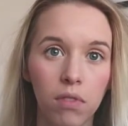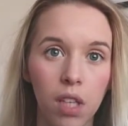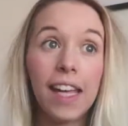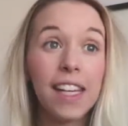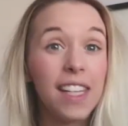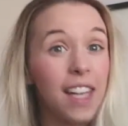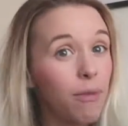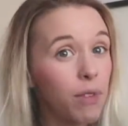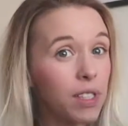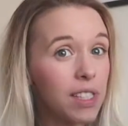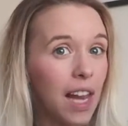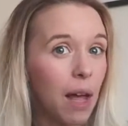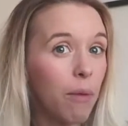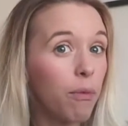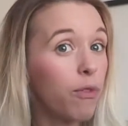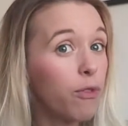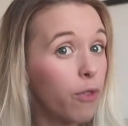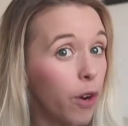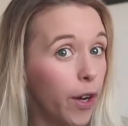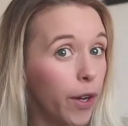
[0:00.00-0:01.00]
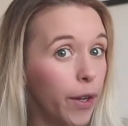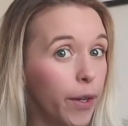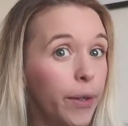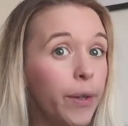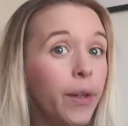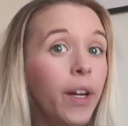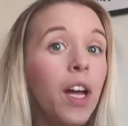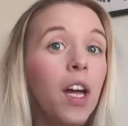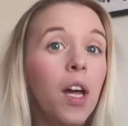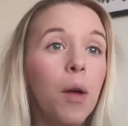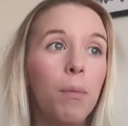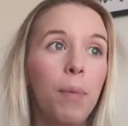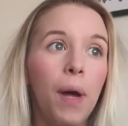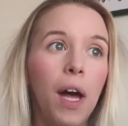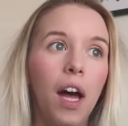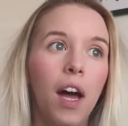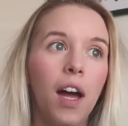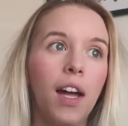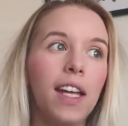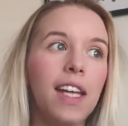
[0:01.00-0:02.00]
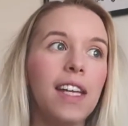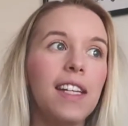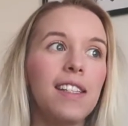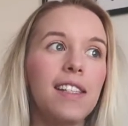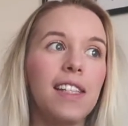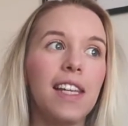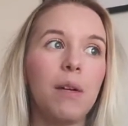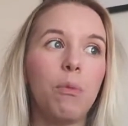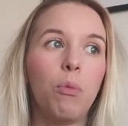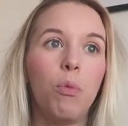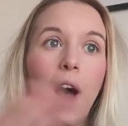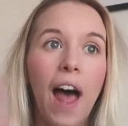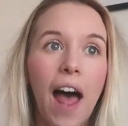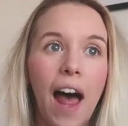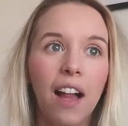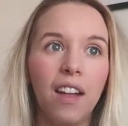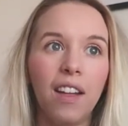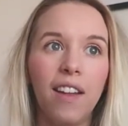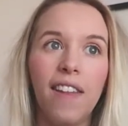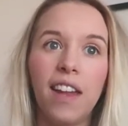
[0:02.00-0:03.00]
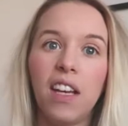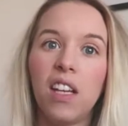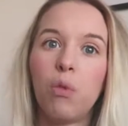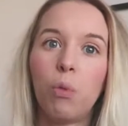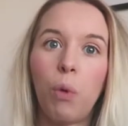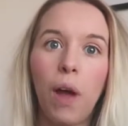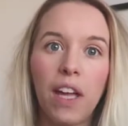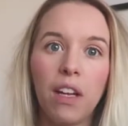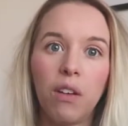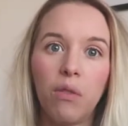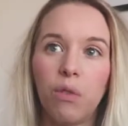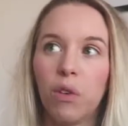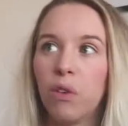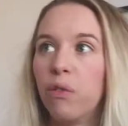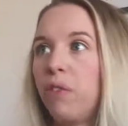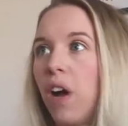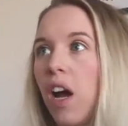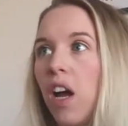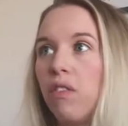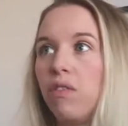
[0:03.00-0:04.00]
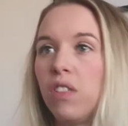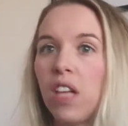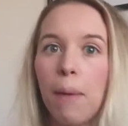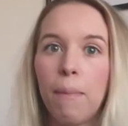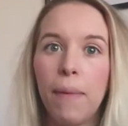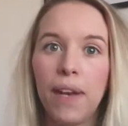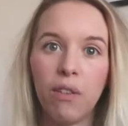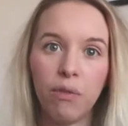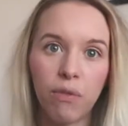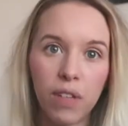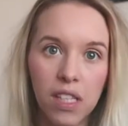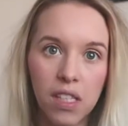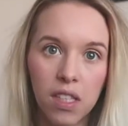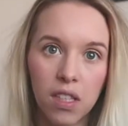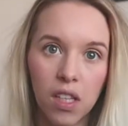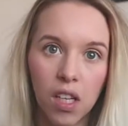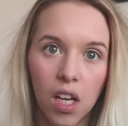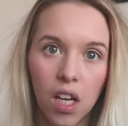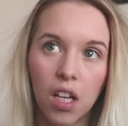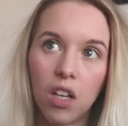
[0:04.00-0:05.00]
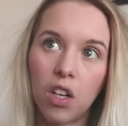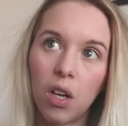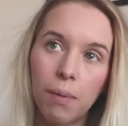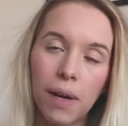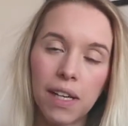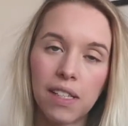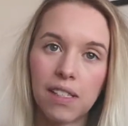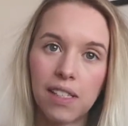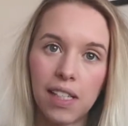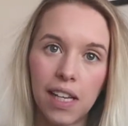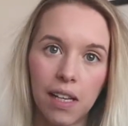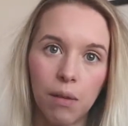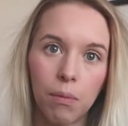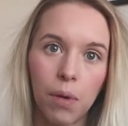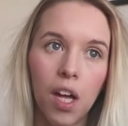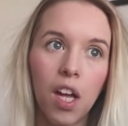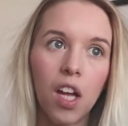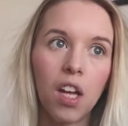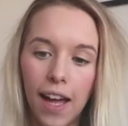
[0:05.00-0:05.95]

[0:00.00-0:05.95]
He never slept through, but he'd sleep well, and then he'd wake for a 5-10 minute feed in the night and go back to sleep.